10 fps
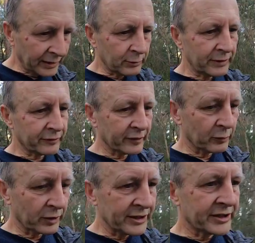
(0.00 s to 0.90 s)
we've
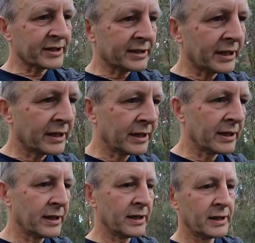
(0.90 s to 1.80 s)
released
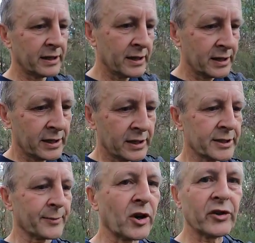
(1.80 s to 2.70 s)

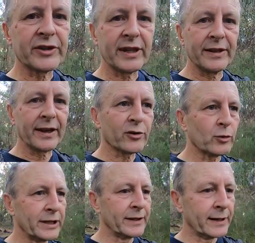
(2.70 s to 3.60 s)
some content the other
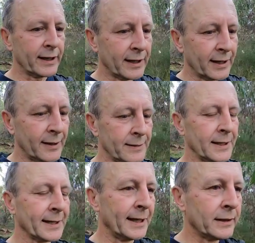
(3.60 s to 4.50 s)
week
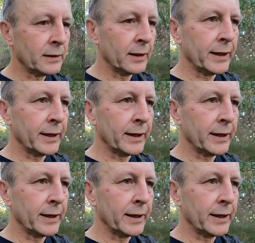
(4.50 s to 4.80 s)
again,